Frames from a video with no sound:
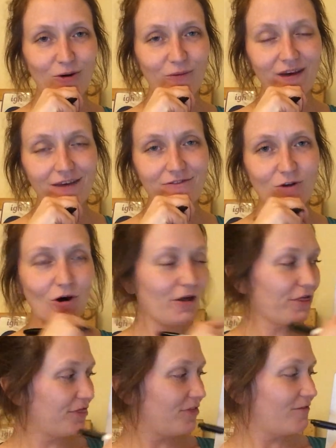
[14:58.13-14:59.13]
We've
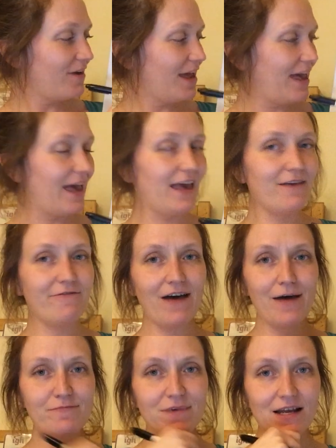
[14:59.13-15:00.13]
got 3
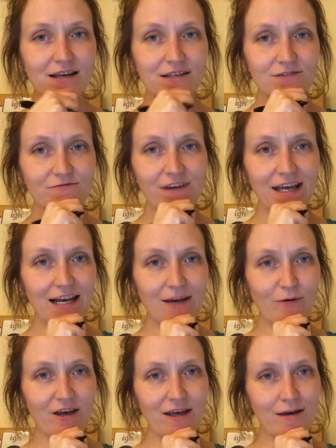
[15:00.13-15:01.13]
fabulous
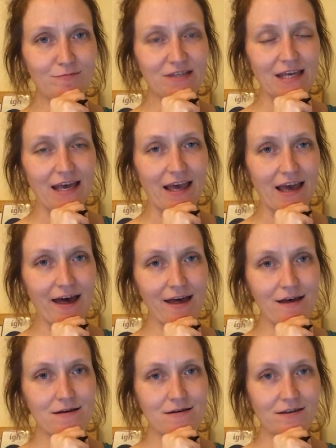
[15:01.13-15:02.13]
wriggly worms here.
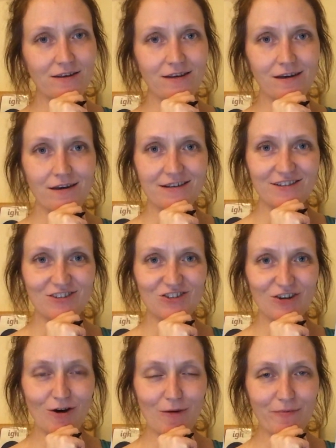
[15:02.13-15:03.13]
Good
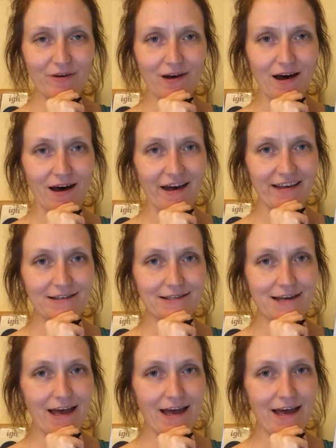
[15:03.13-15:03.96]
job, guys.